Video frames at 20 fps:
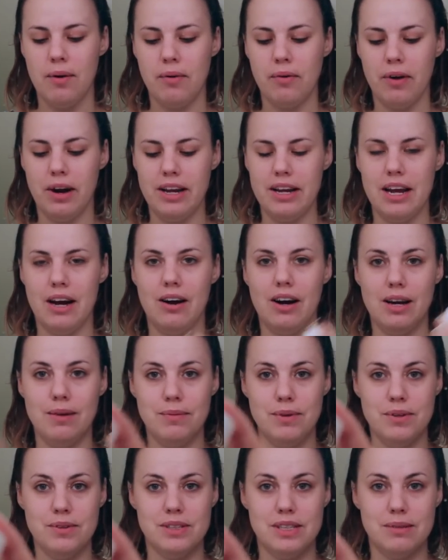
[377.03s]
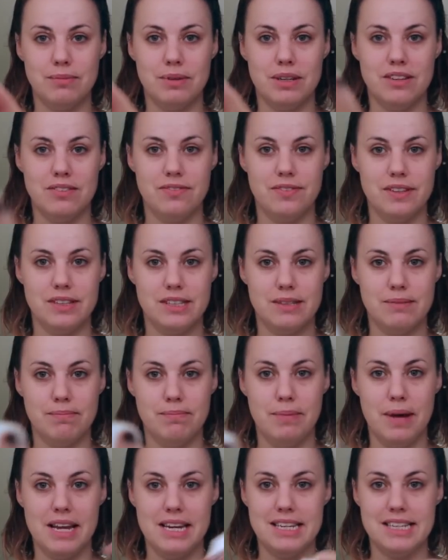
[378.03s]
Right now I'm using Benefit's
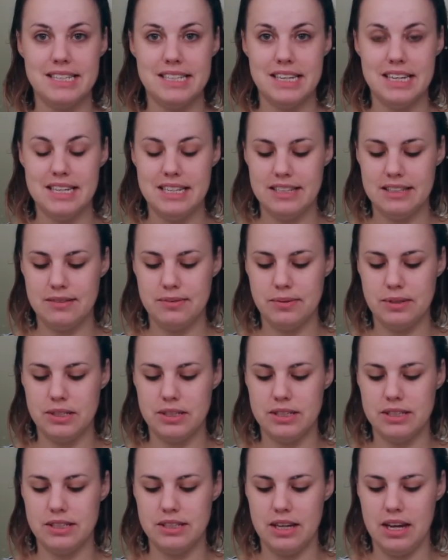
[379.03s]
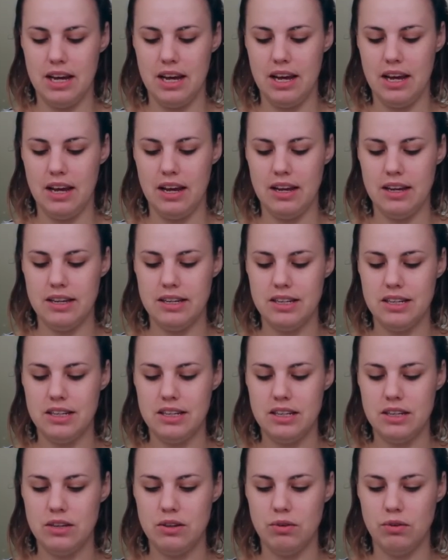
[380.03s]
Benetint, which is a
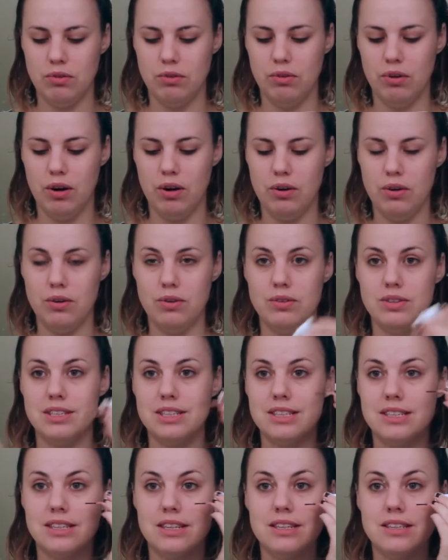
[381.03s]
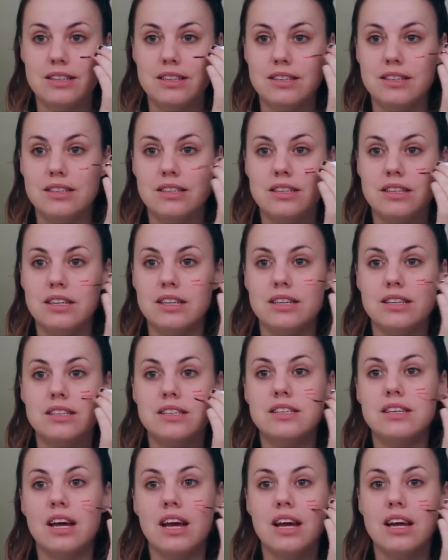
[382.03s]
rose scented cheek
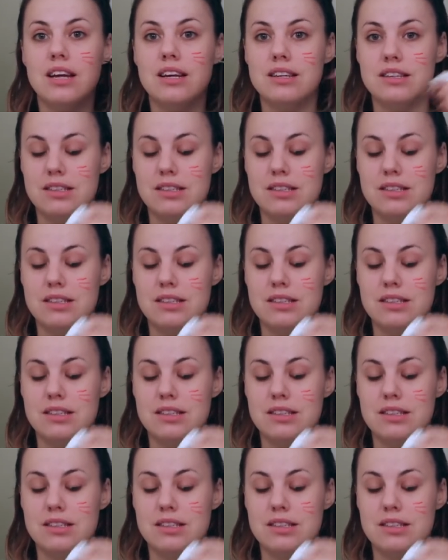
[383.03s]
stain.